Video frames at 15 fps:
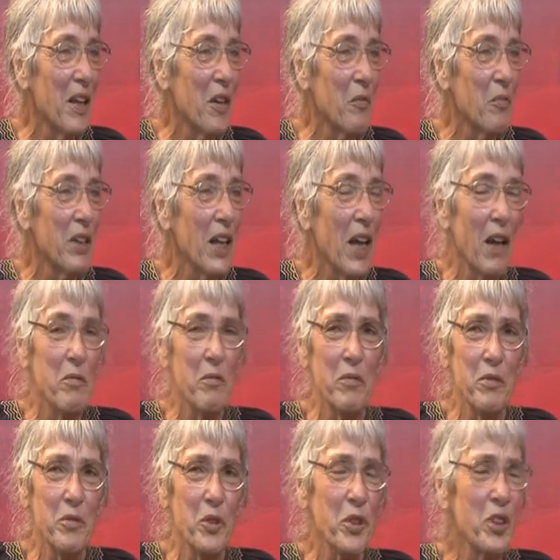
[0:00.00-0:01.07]
we have
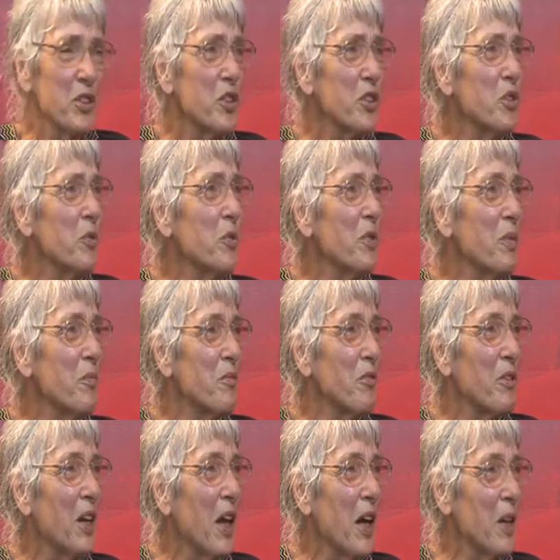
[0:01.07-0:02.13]
you can sue them for
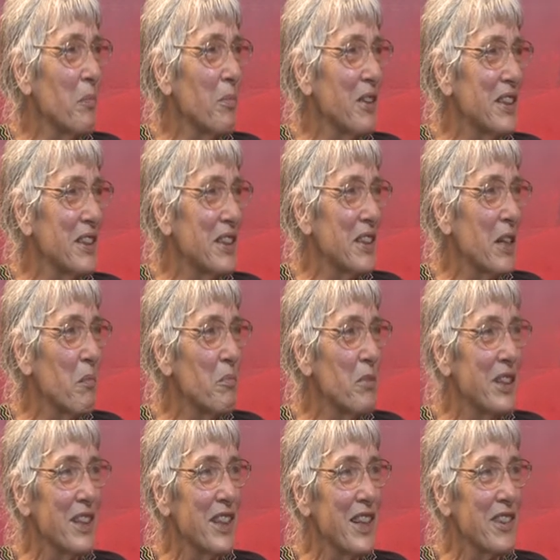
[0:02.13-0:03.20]
libel, and
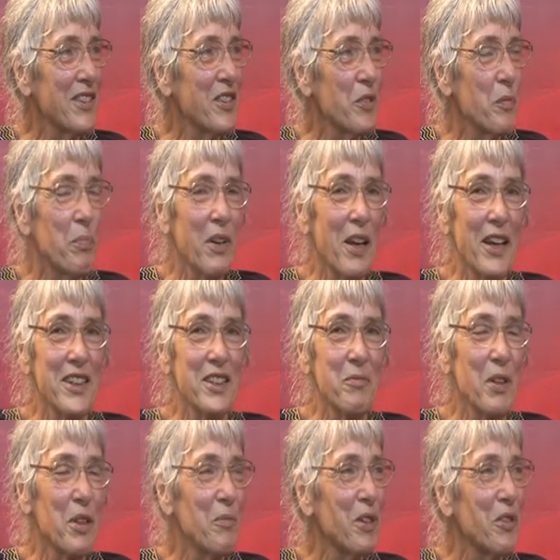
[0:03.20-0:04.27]
somebody else replies,
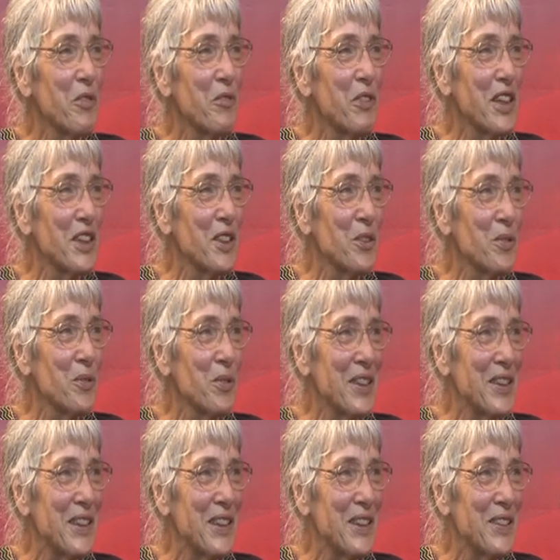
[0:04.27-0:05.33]
well, we're already
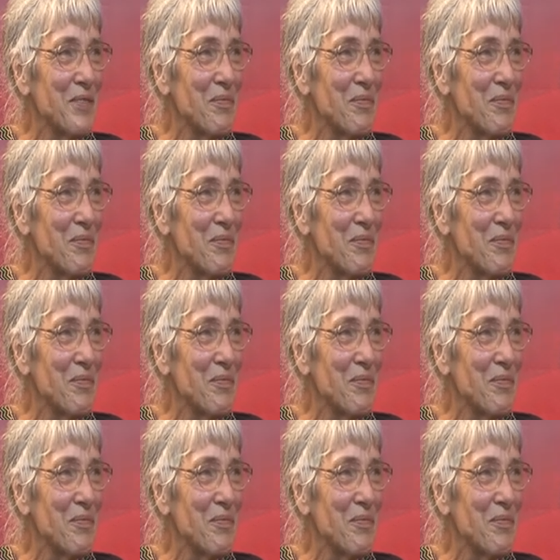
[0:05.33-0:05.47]
doing that.